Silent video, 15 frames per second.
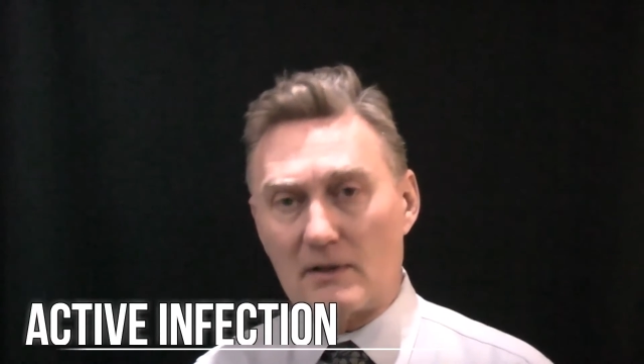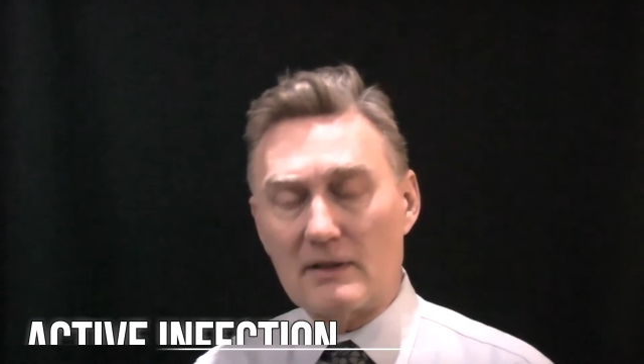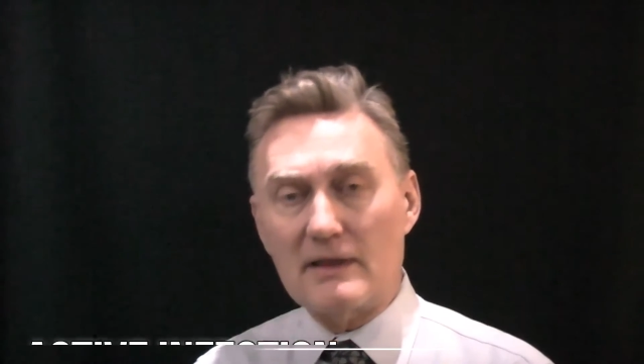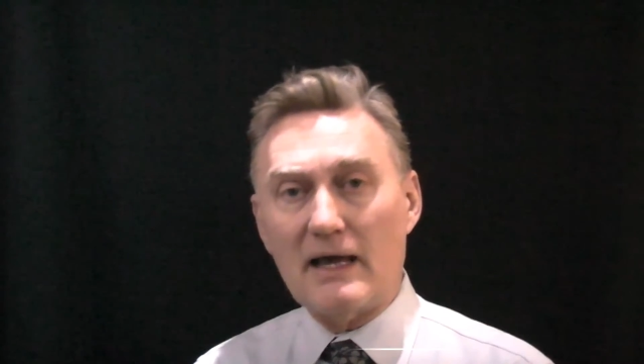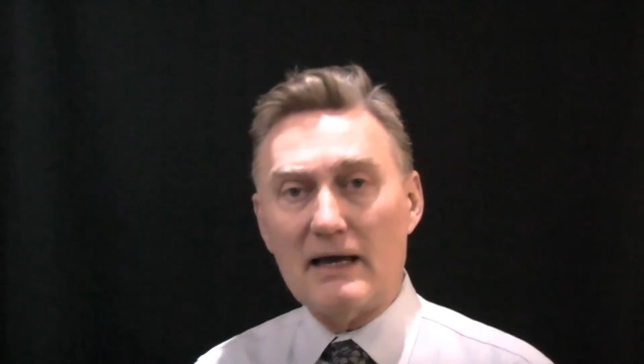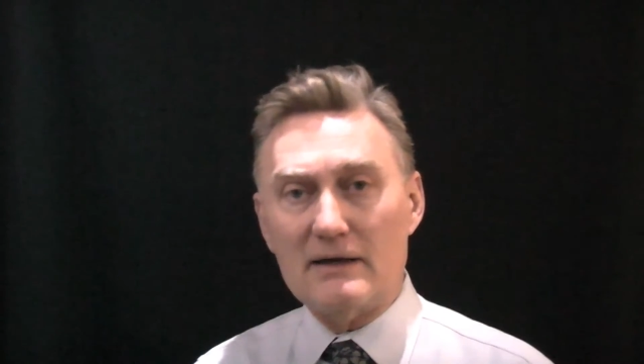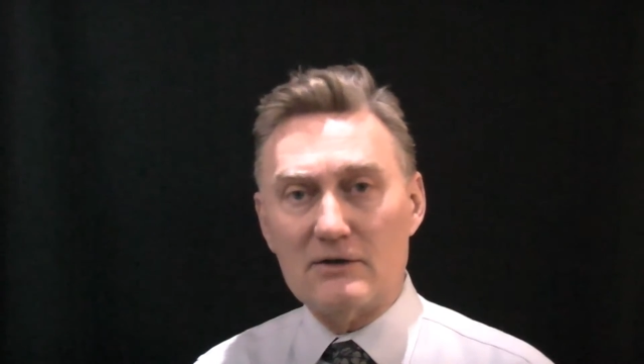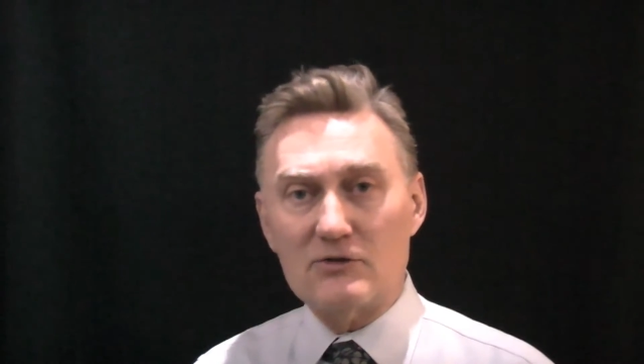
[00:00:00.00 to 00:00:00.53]

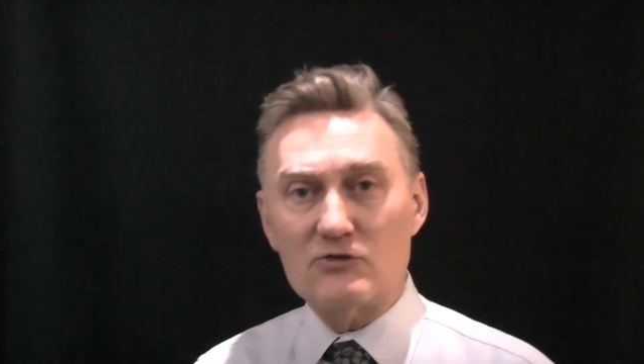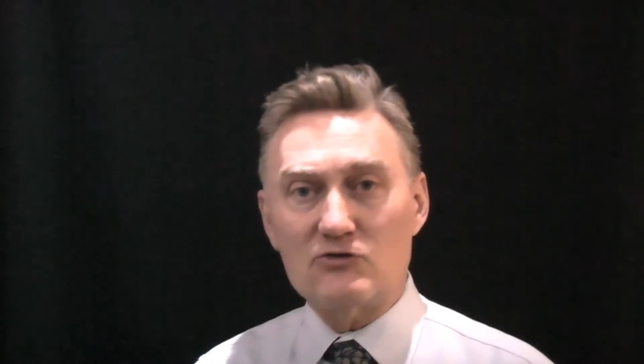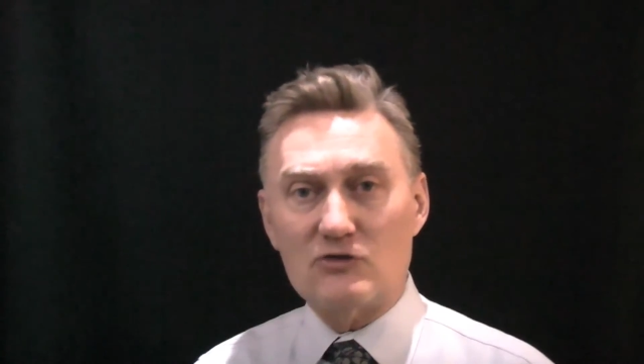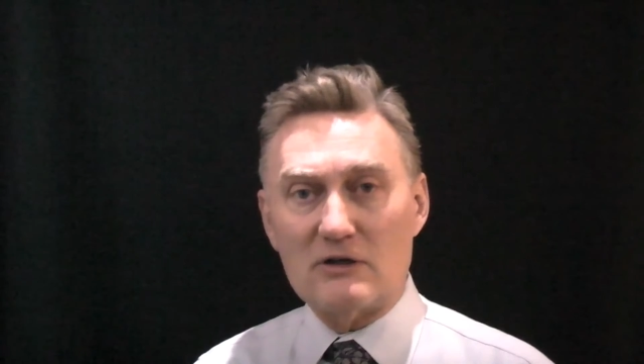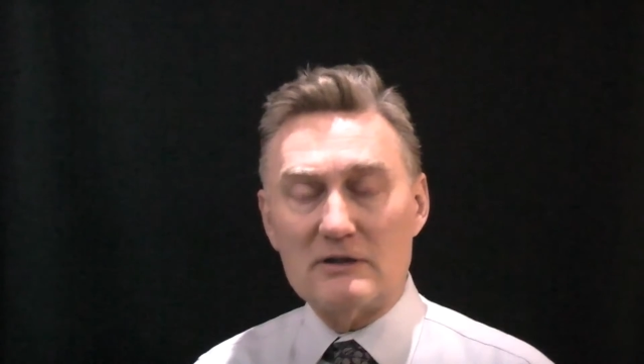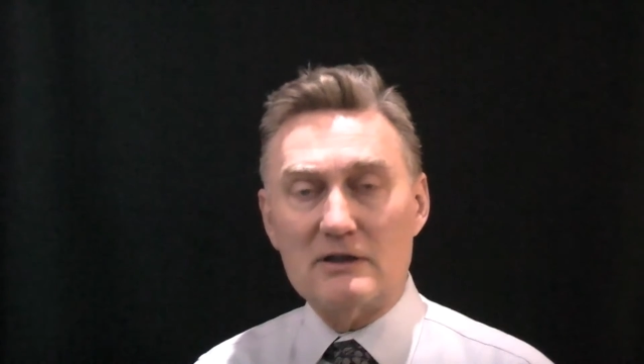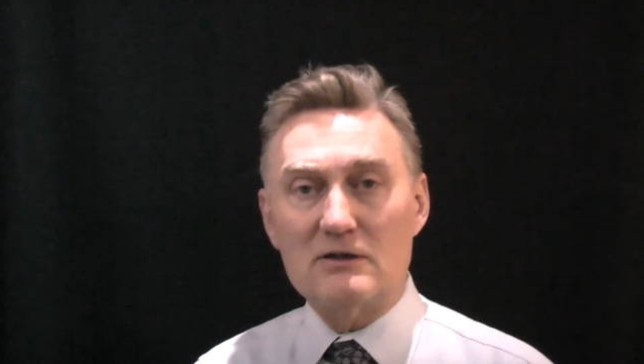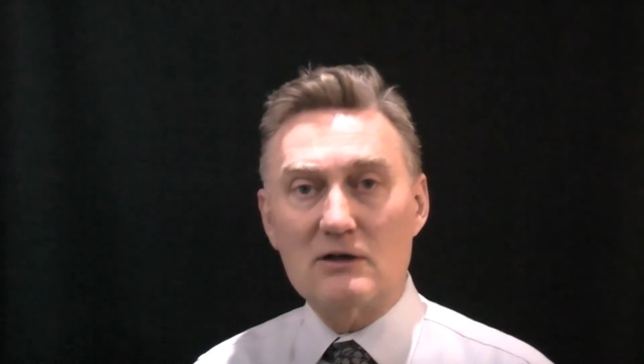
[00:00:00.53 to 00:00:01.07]
that is
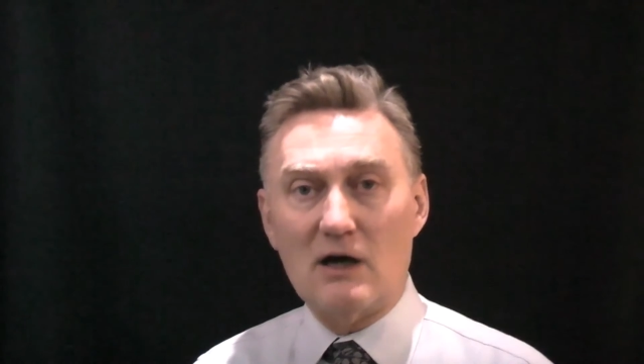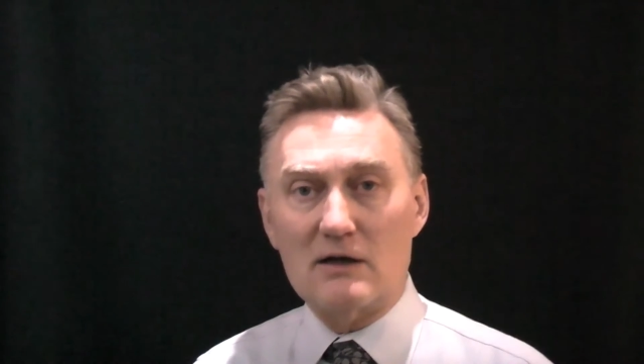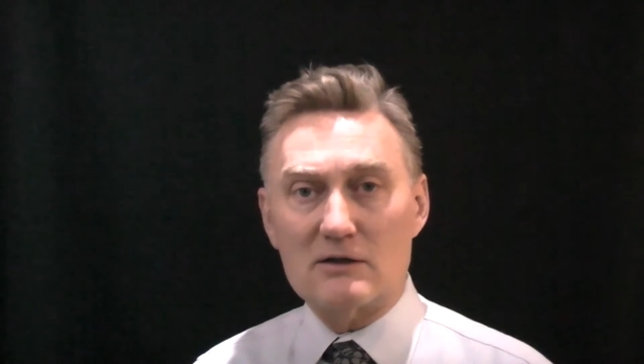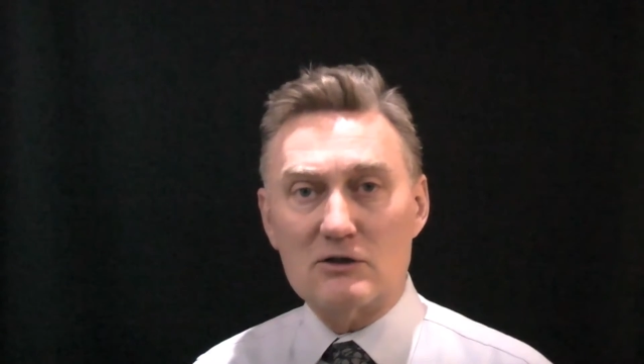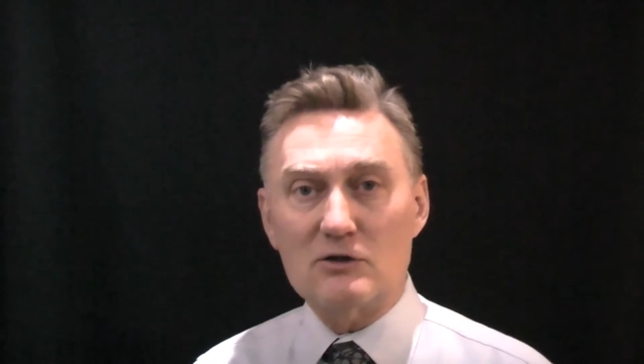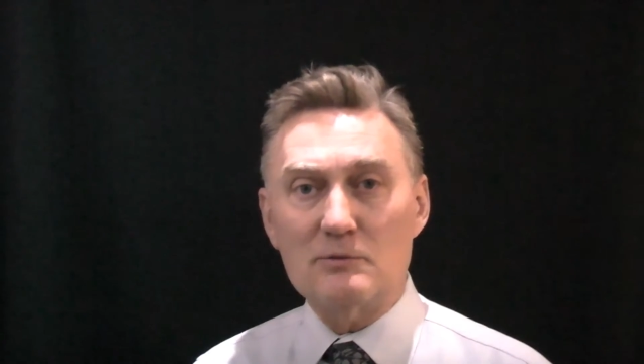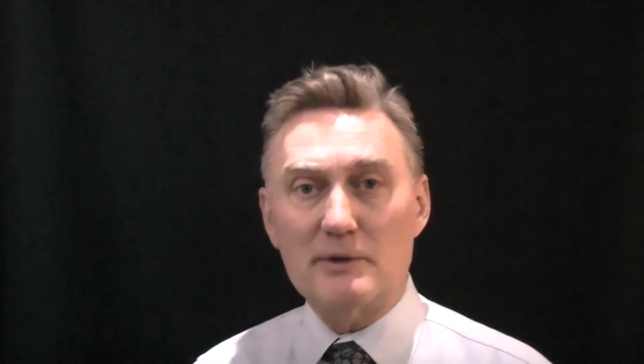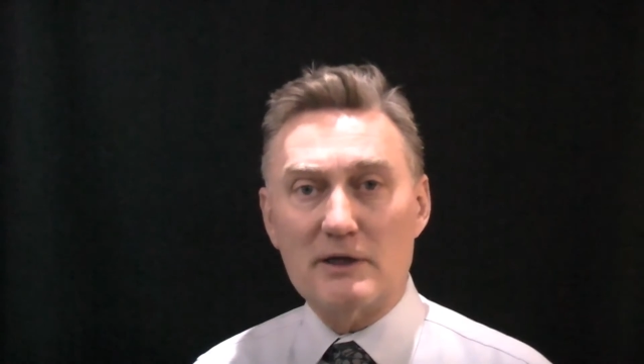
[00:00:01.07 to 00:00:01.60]
generally not
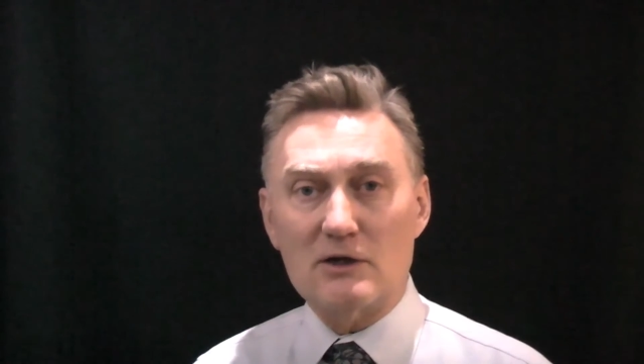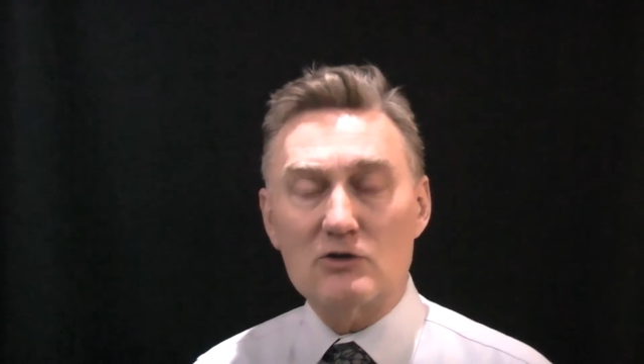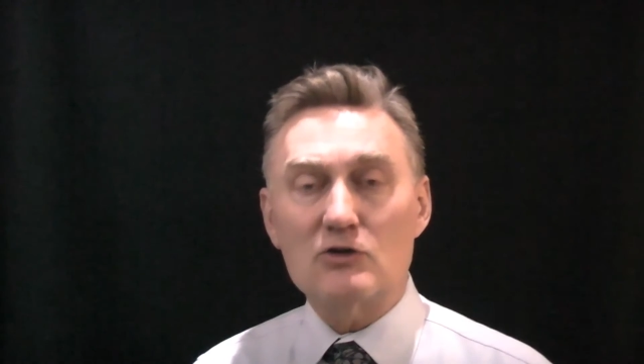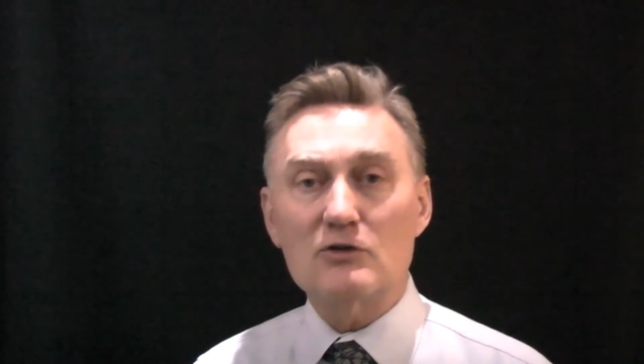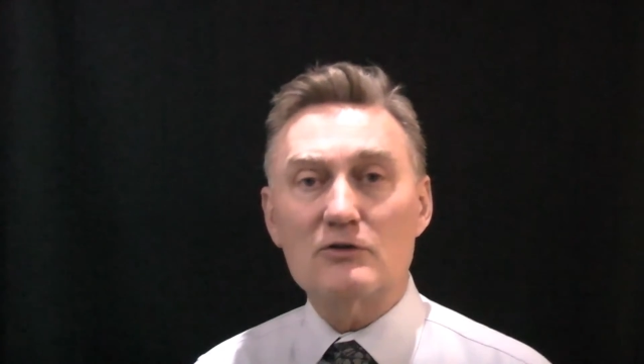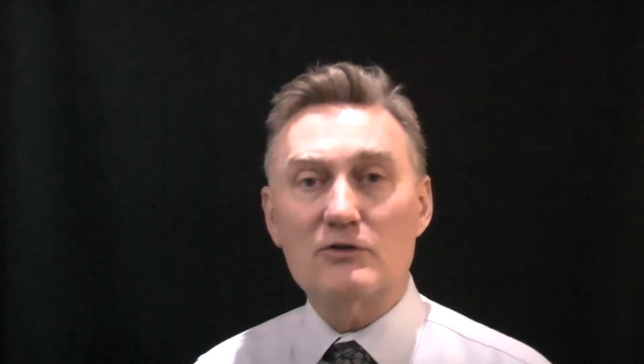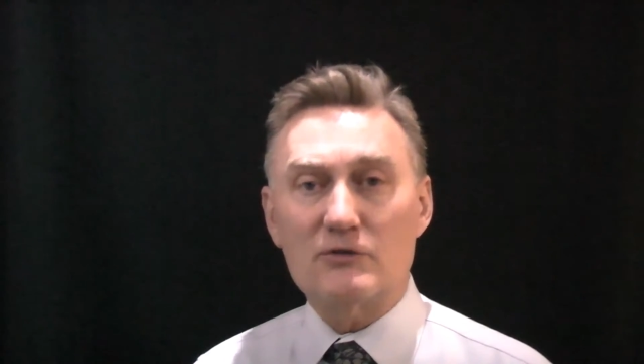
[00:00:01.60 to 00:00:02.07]
going to be a good